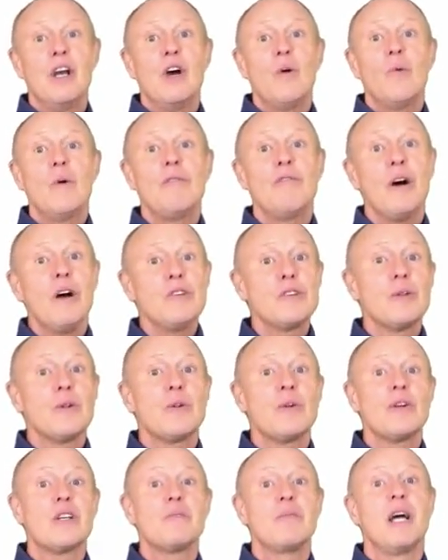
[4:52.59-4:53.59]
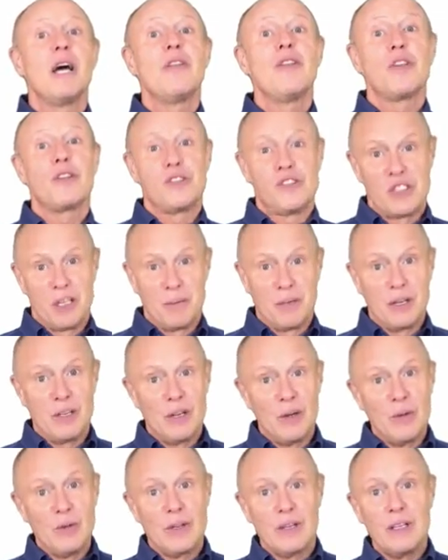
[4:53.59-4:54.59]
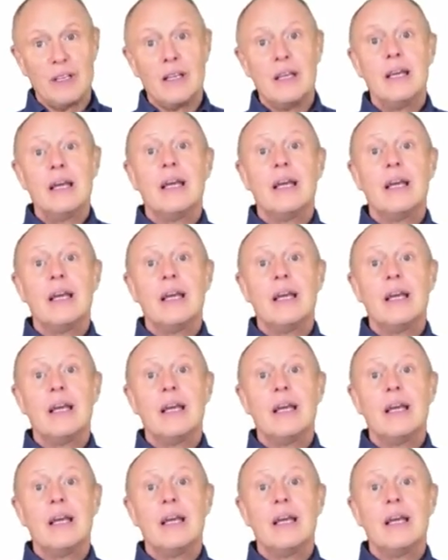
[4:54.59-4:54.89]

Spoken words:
We've also learned about the semicolon,